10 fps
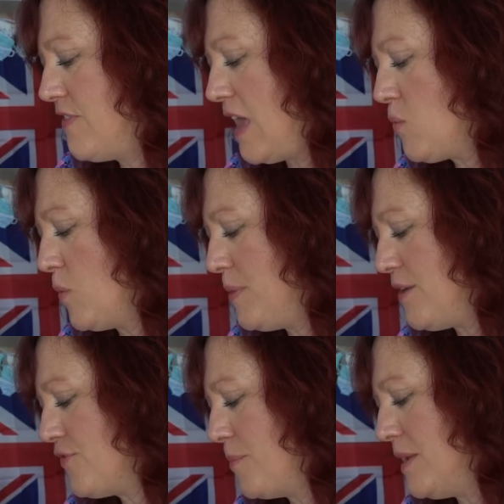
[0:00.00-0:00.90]
they will
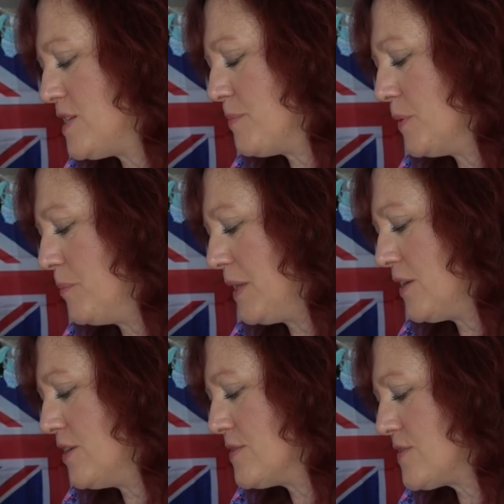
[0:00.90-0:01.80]
be formidable,
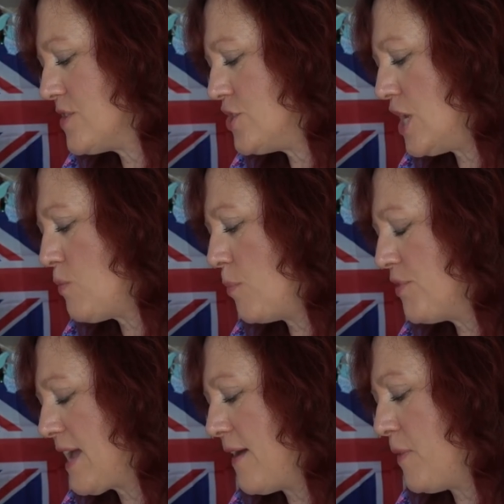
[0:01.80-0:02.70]
because she will
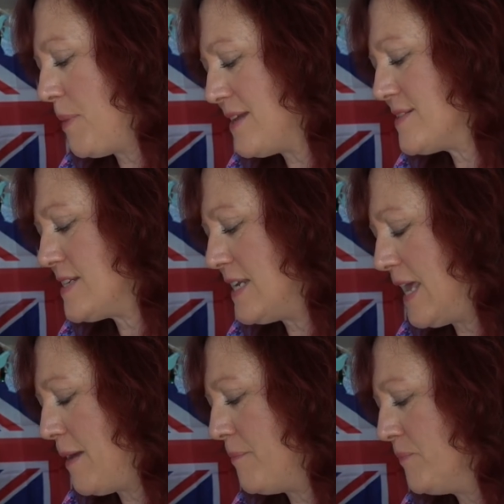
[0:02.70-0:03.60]
bring out the best in
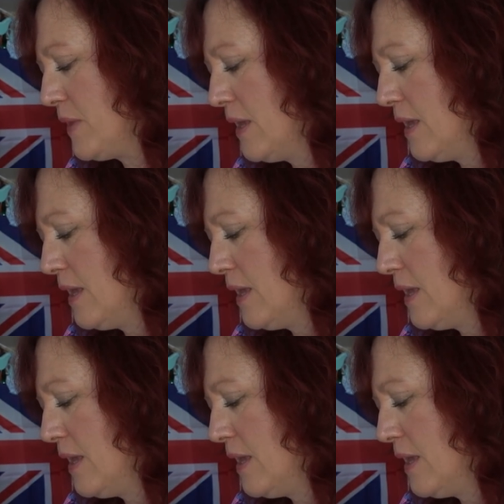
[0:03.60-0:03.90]
him.